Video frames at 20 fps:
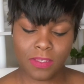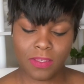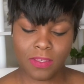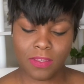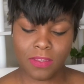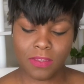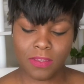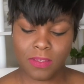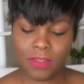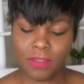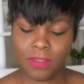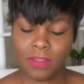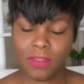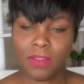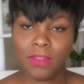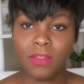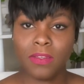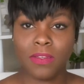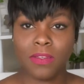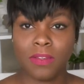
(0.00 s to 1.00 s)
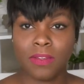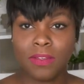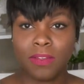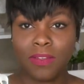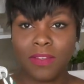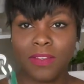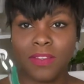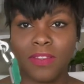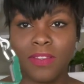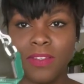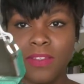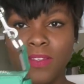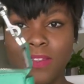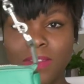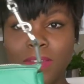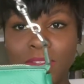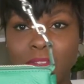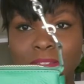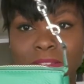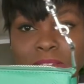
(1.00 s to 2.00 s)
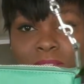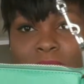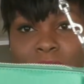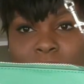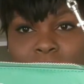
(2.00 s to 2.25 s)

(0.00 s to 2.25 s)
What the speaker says: No one is speaking in this clip.